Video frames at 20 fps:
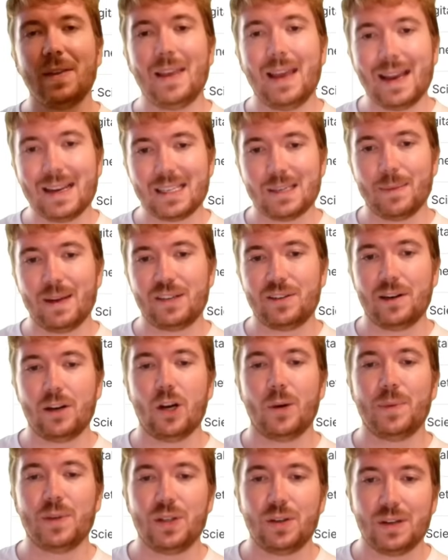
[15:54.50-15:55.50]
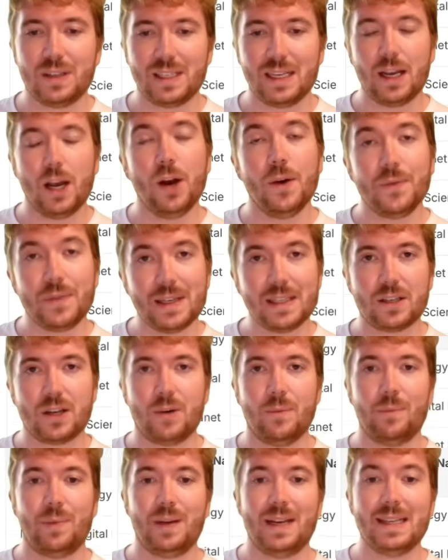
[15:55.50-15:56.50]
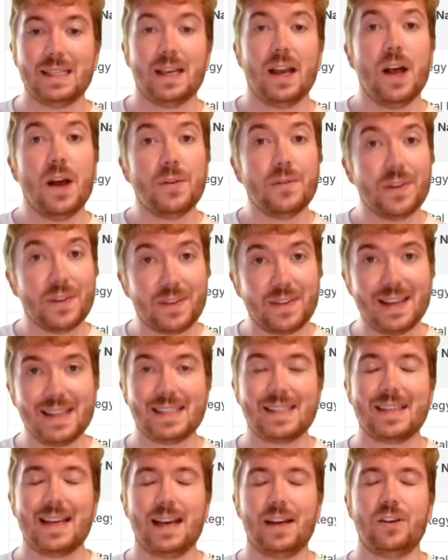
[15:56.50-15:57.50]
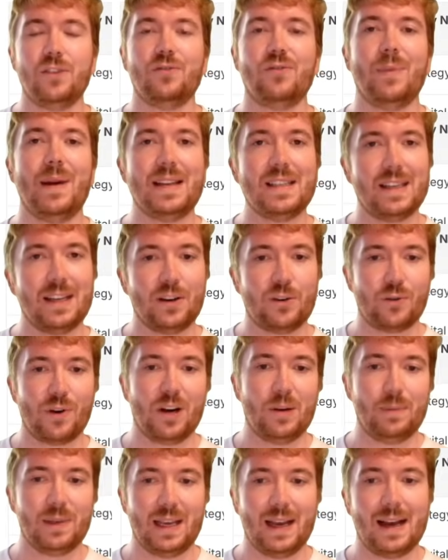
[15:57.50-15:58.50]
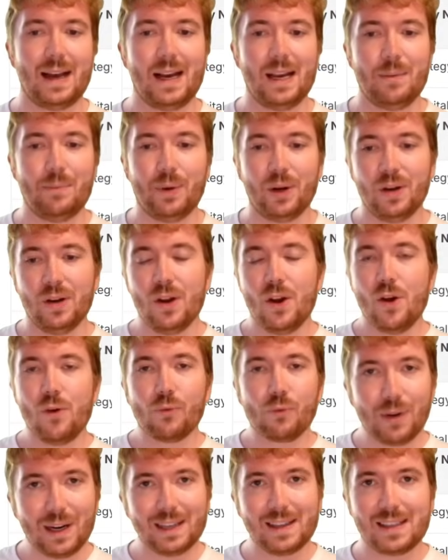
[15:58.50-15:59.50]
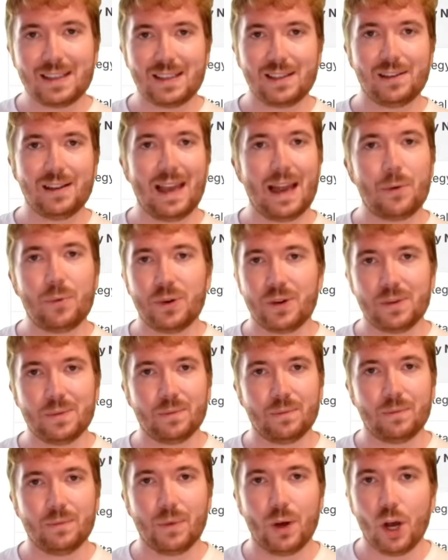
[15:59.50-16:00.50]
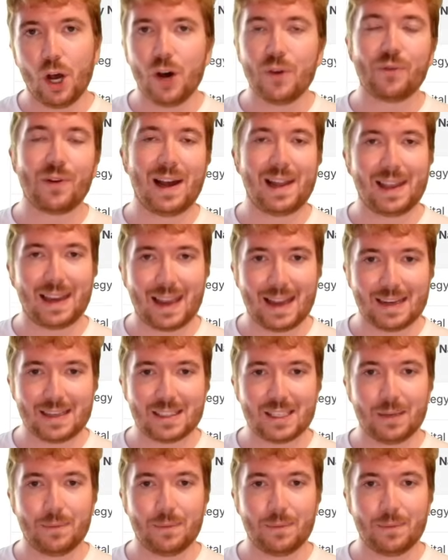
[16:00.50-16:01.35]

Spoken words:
asymmetric opportunity of these companies for this cycle remains incredibly high, but realistically, I wouldn't over-allocate to them,